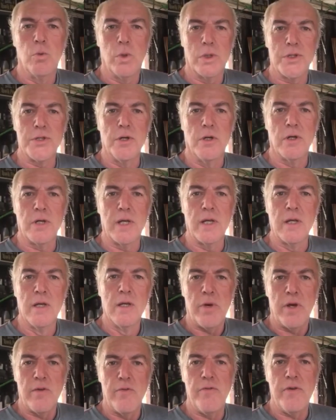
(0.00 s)
We're starting
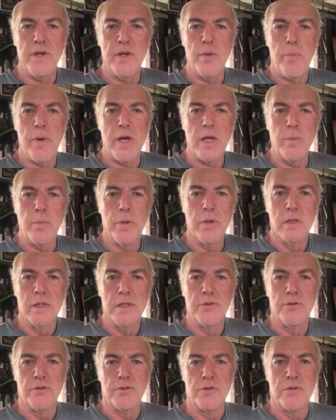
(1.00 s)
by fitting a pipe
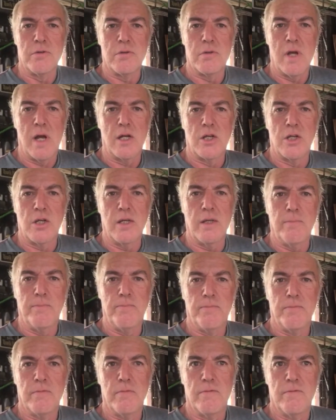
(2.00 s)
that doesn't actually
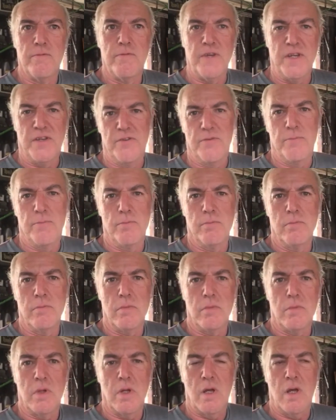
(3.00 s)
fit.
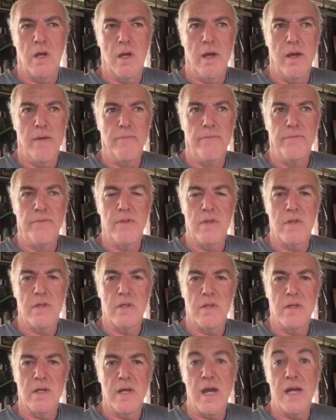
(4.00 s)
Um,
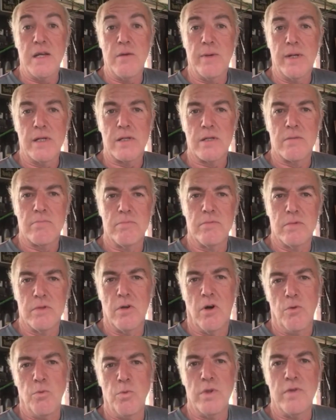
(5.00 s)
anyways,
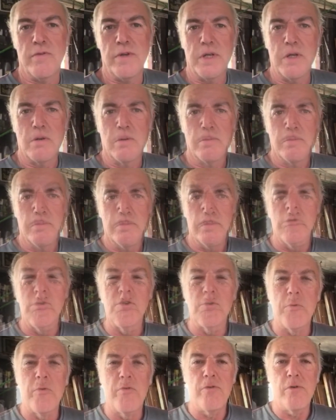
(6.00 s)
on with the video. And
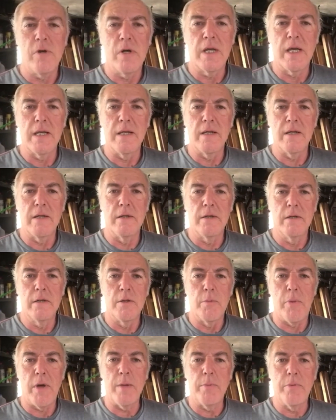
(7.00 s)
just before I get into
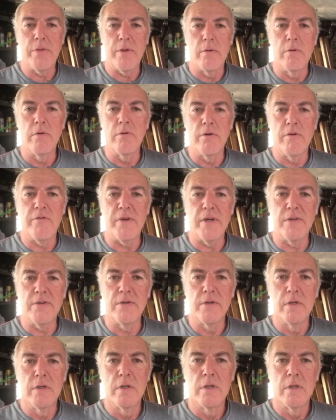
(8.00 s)
the pipe that I'm going to fit,